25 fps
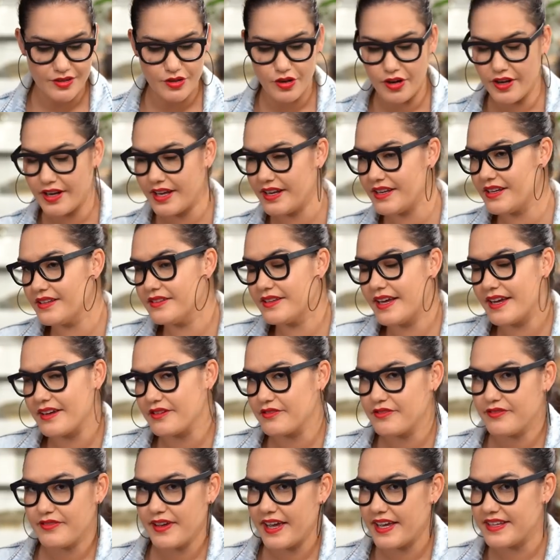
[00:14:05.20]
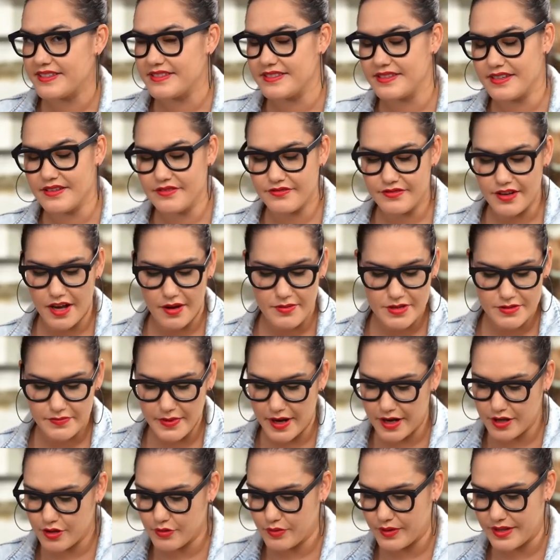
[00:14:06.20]
not any like fancy farmer's
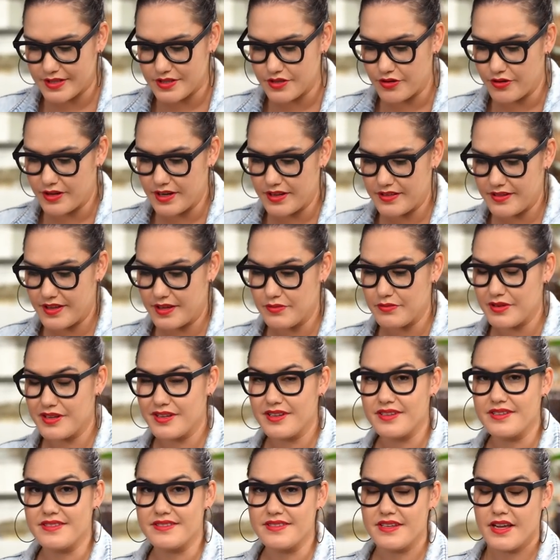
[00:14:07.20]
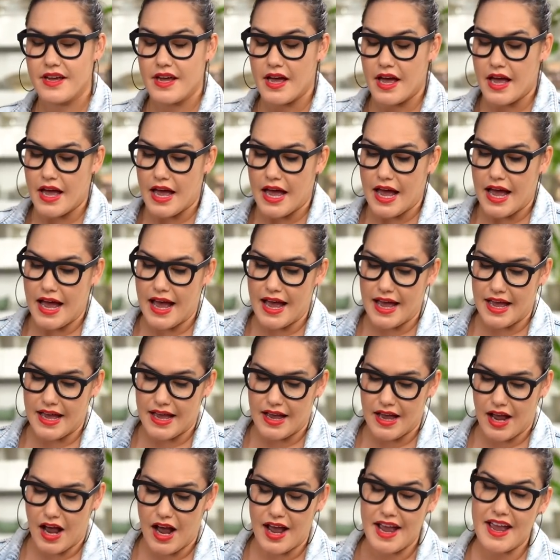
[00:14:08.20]
market ones or anything because
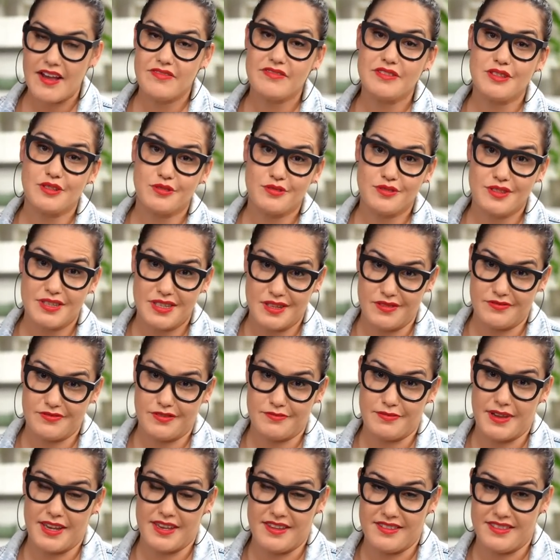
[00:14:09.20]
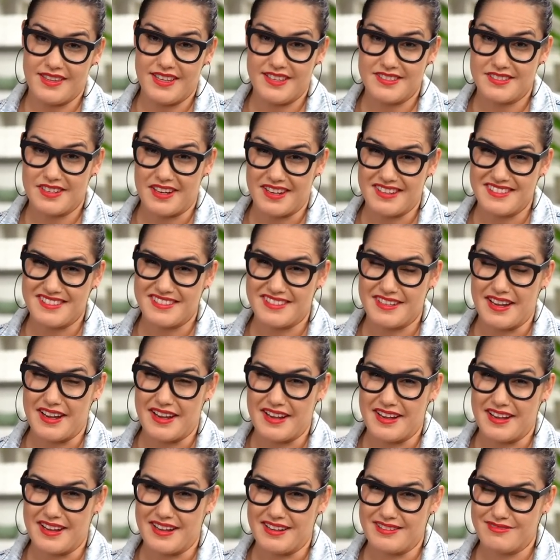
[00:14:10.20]
uh, I have a little tip for making these guys
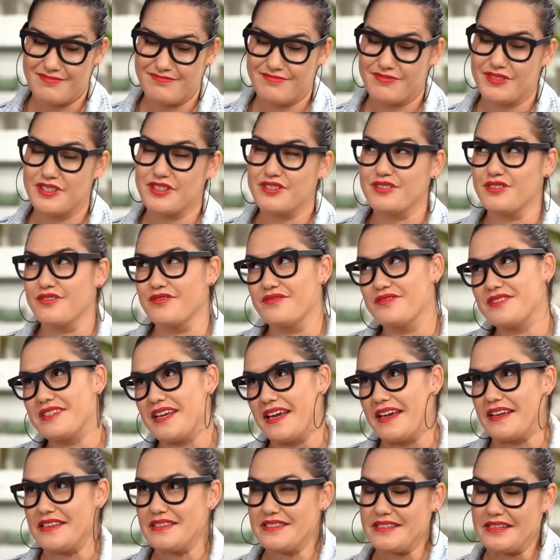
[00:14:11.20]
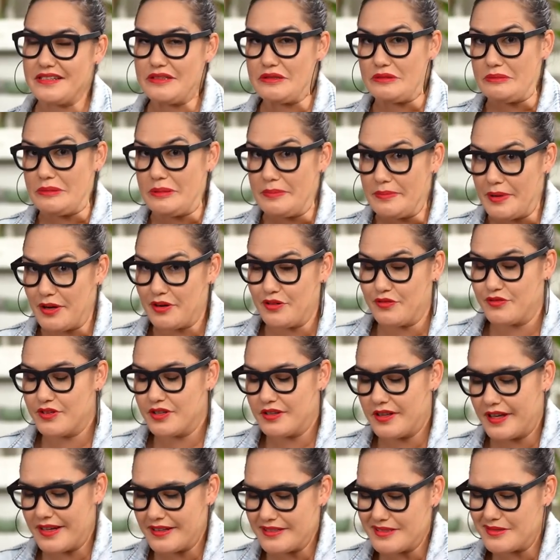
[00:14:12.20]
uh, sort of taste a little bit better if
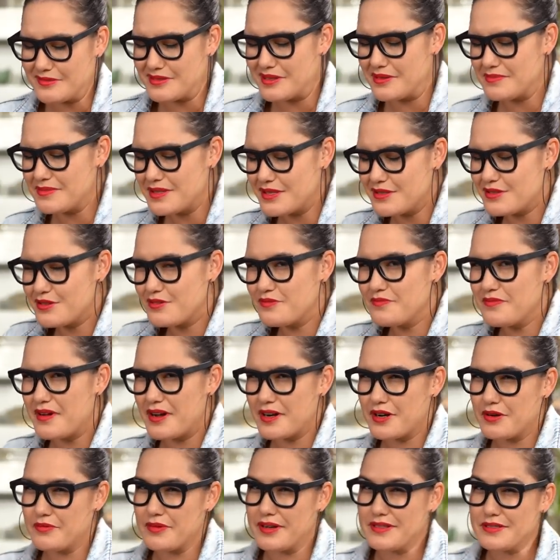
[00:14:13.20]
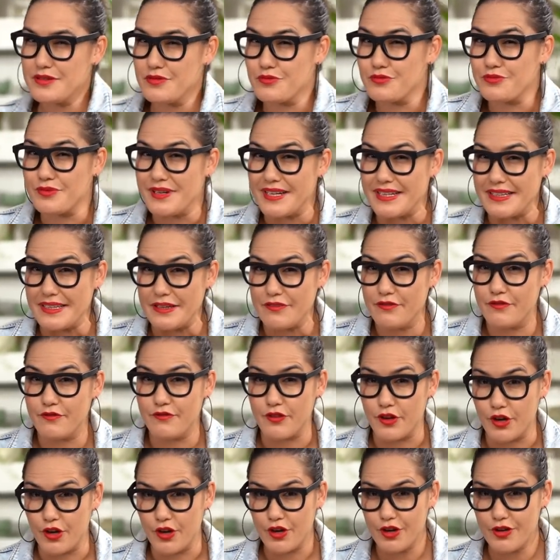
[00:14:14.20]
you like. Sometimes the supermarket ones are really
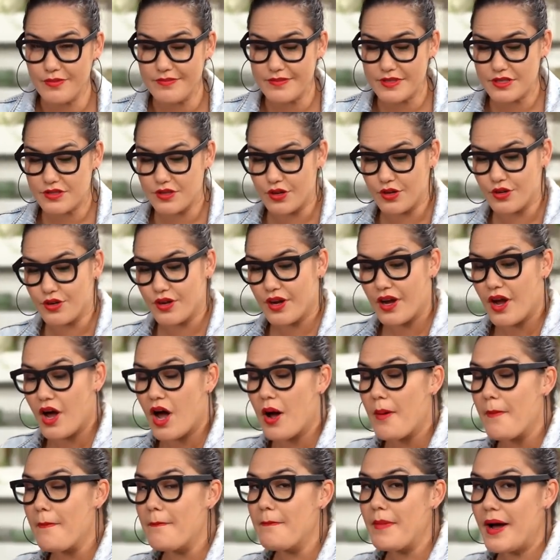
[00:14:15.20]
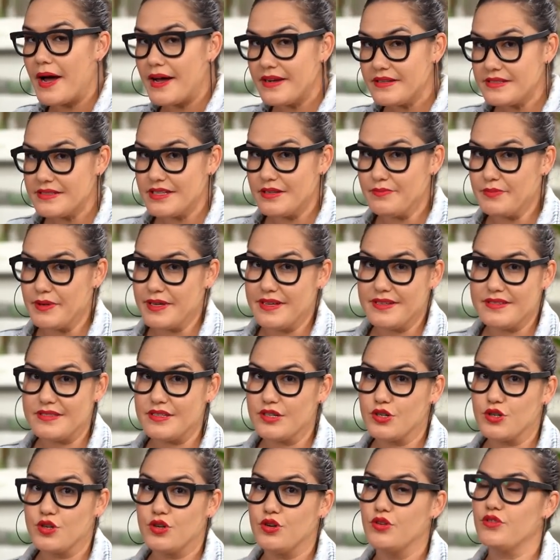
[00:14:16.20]
firm. So my tip
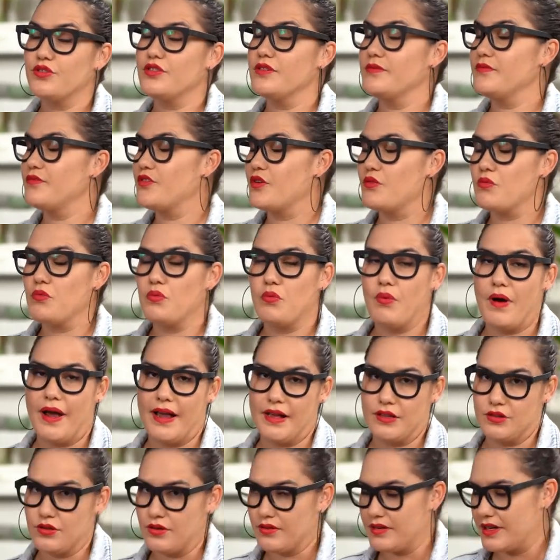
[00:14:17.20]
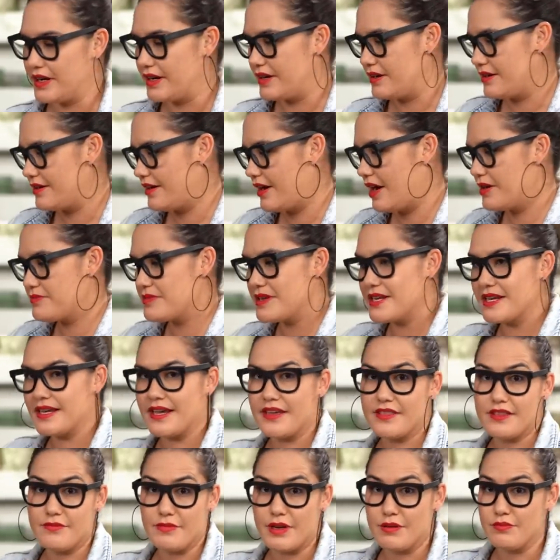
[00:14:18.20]
is cook them for way longer. I'm gonna
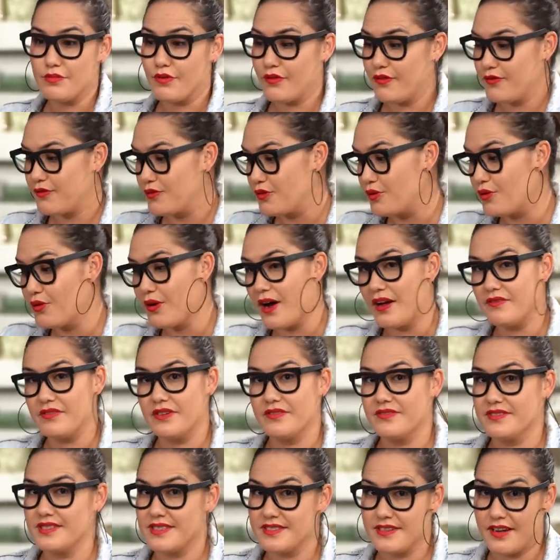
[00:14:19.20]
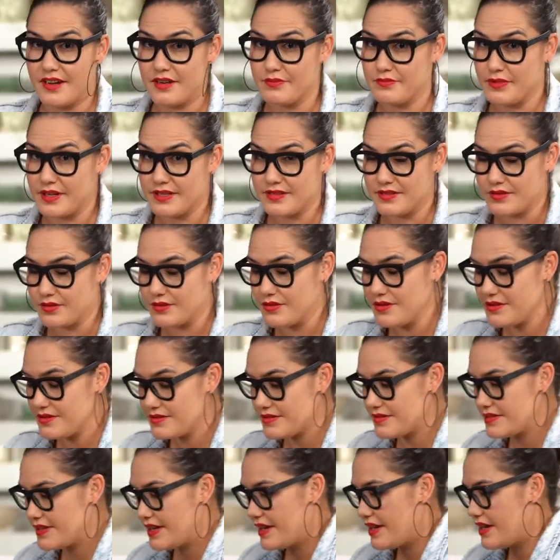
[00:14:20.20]
get them in before I've even started my sauce.